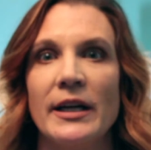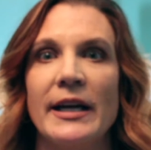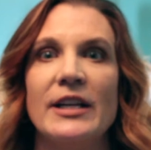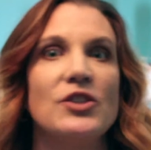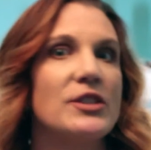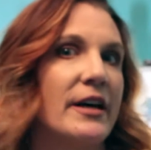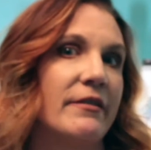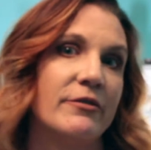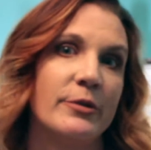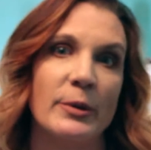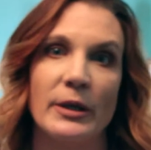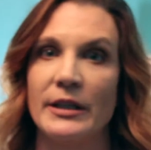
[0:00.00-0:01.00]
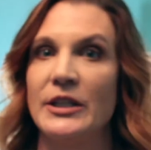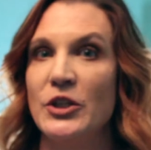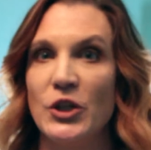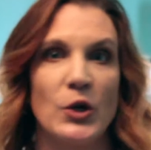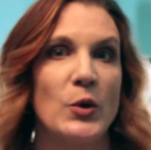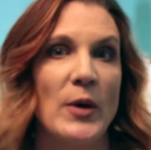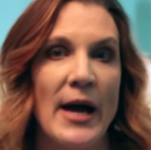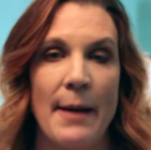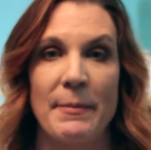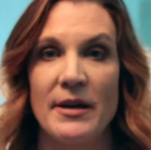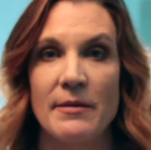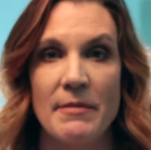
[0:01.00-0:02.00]
and I just have really no
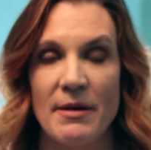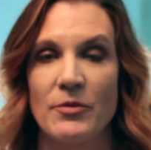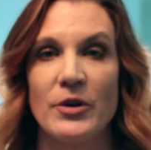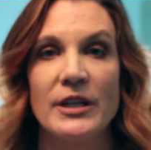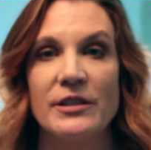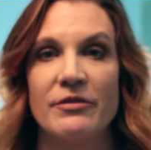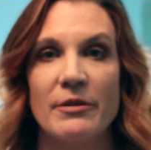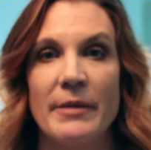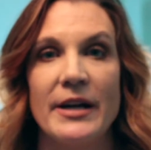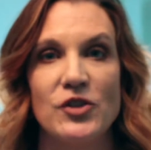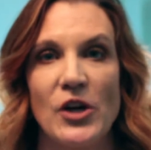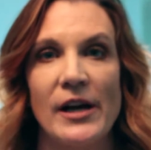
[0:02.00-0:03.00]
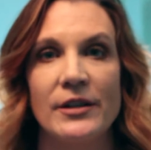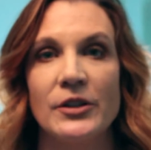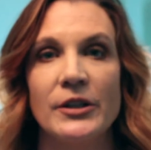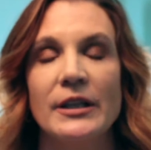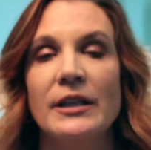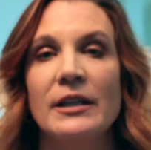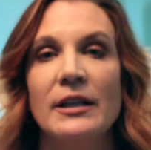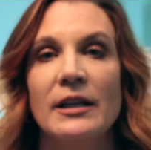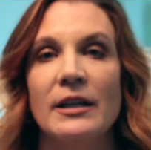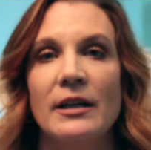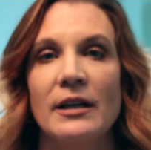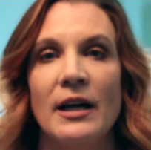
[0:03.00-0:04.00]
happy memories from my childhood.
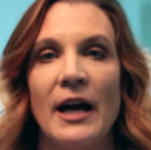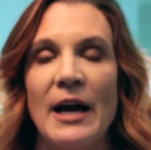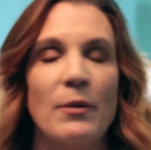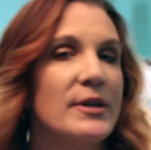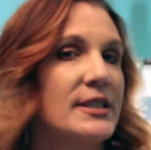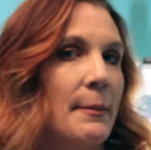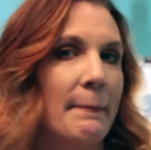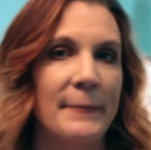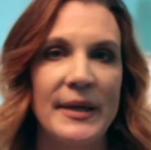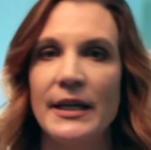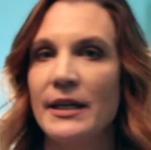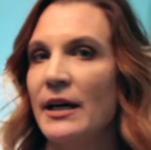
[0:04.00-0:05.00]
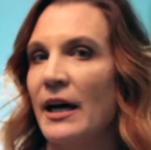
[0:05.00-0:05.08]
I wasn't beat.